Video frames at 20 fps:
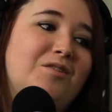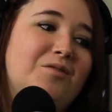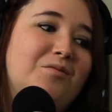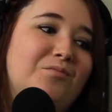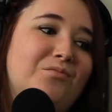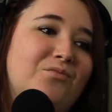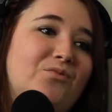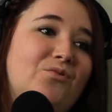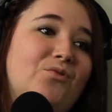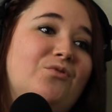
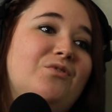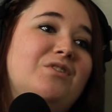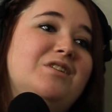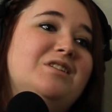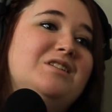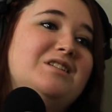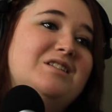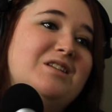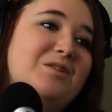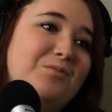move into
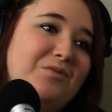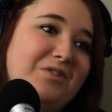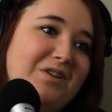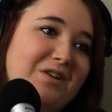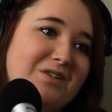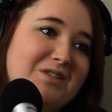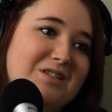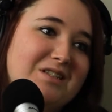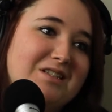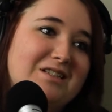someone
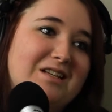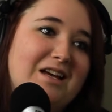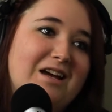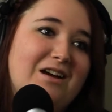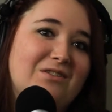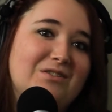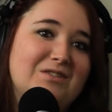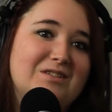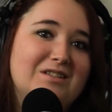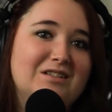else's
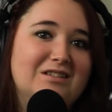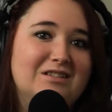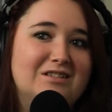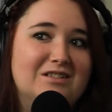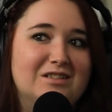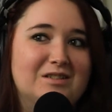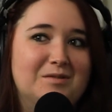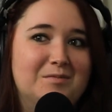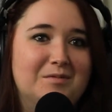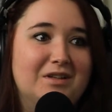house and
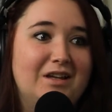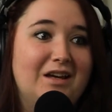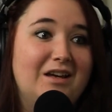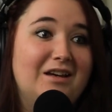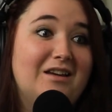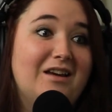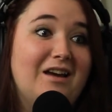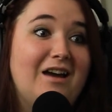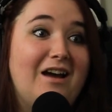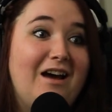just be
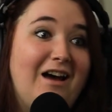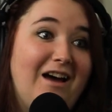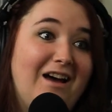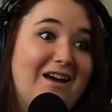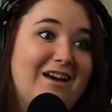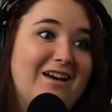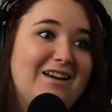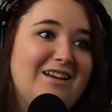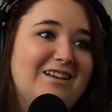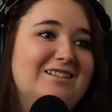like,
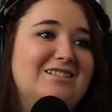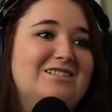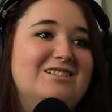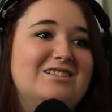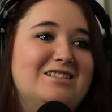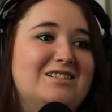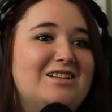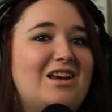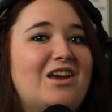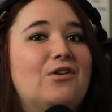hi, and
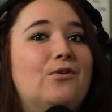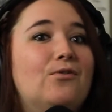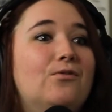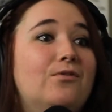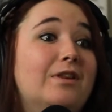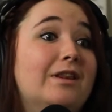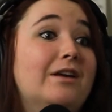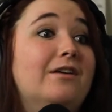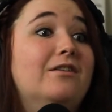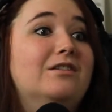just take over
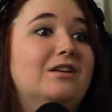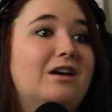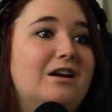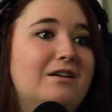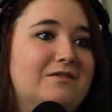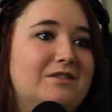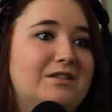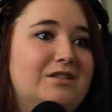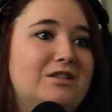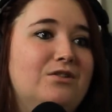their
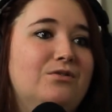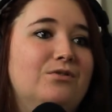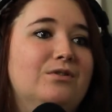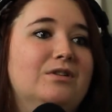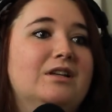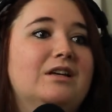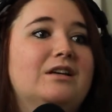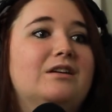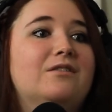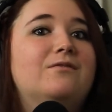lives, too, and,
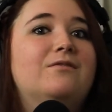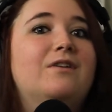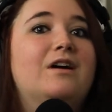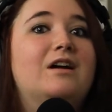like, affect them.